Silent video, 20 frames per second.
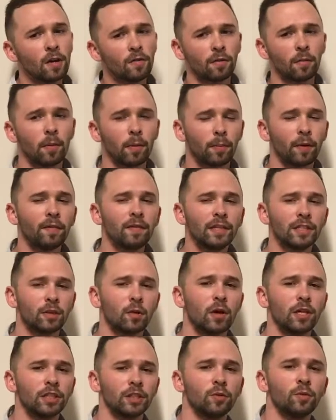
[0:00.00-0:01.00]
From our previous
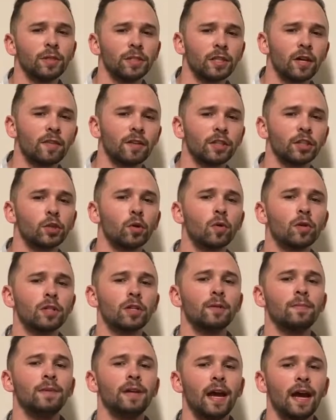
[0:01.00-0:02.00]
question, we saw that
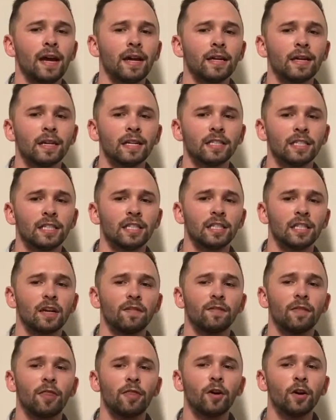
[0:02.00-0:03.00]
short-term debt consisted
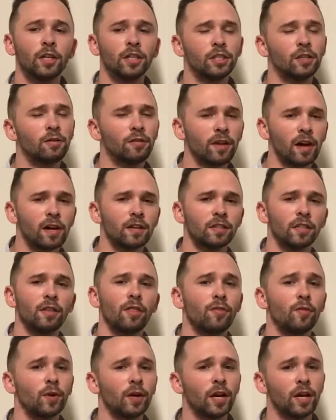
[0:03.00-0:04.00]
of
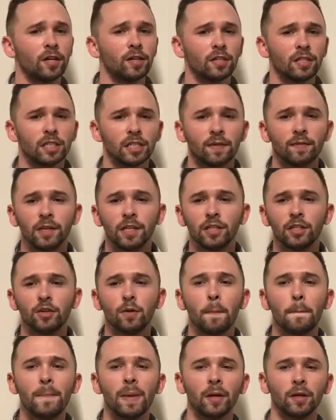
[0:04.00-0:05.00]

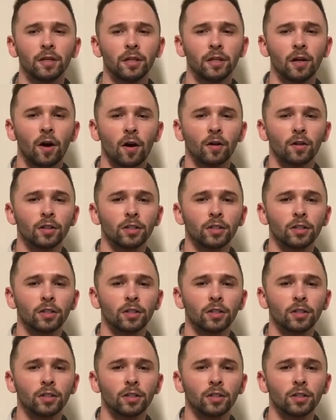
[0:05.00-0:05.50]
$32,372 million.